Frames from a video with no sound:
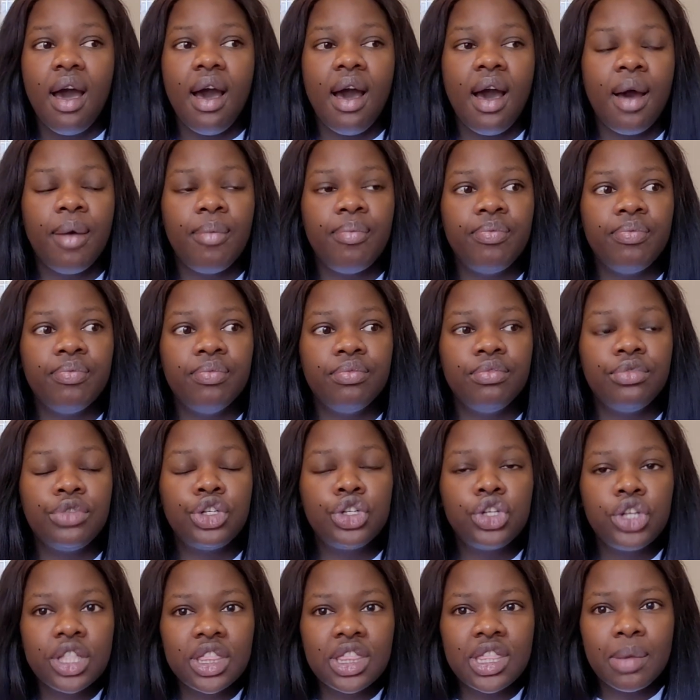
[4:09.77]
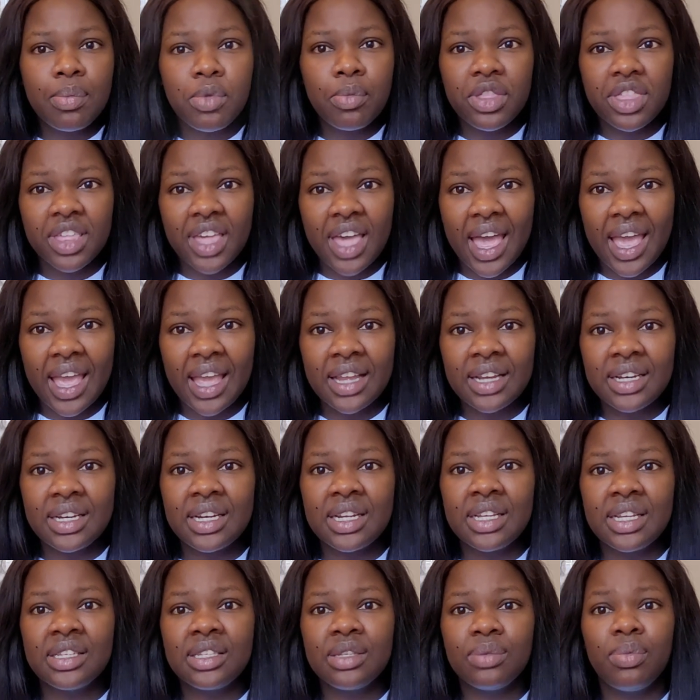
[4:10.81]
um, treat them with
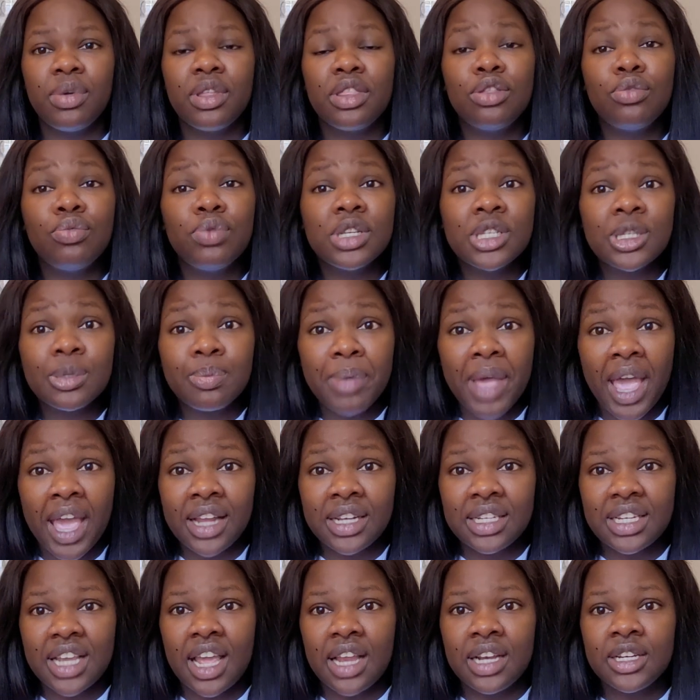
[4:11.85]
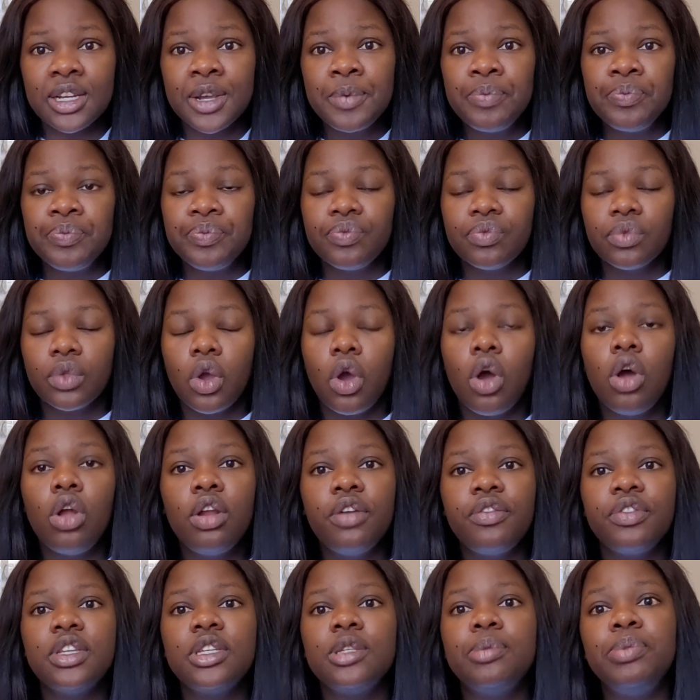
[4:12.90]
kindness, with respect, and all
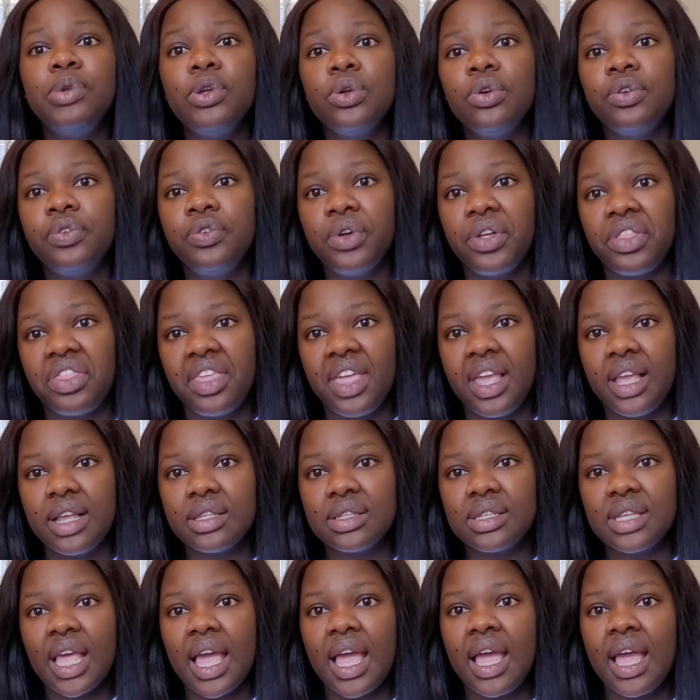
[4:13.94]
of these beautiful things.